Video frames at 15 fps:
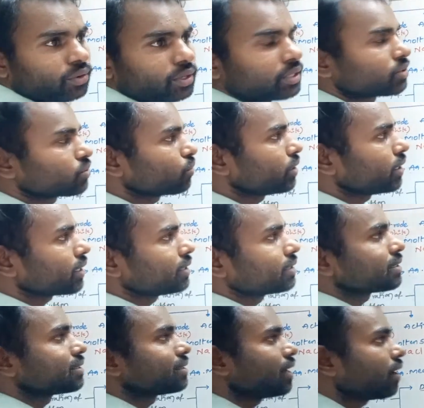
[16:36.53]
So here this is
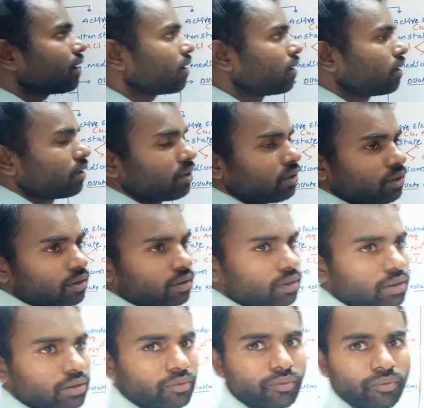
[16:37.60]
the
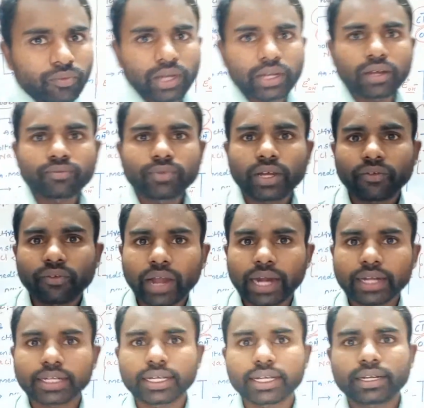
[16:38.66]
one of the
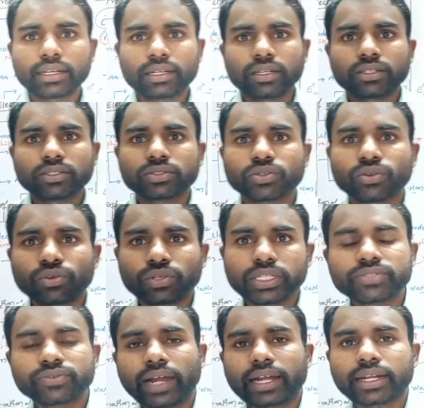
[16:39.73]
factor. So this
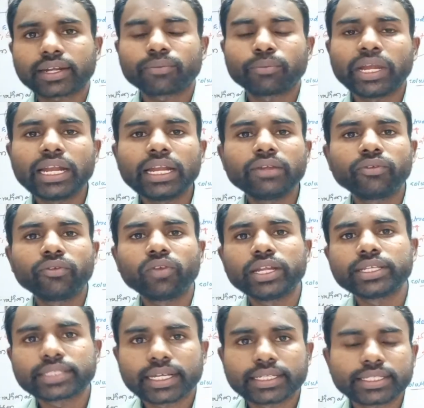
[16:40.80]
factor mainly we will
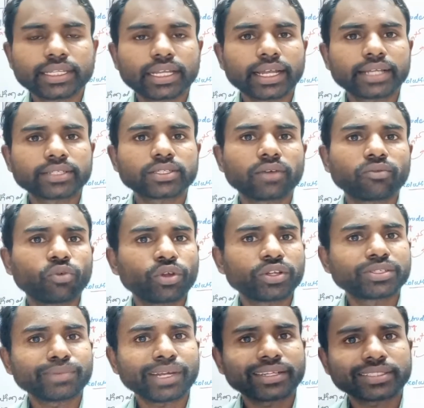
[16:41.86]
discuss in the case of OH
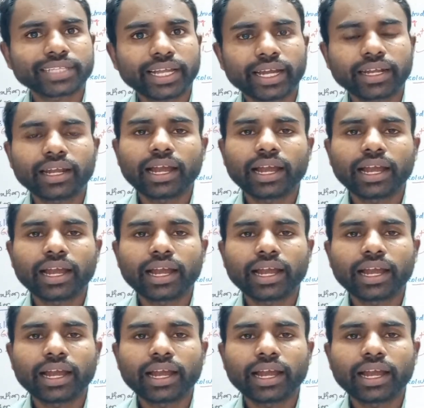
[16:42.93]
minus ion.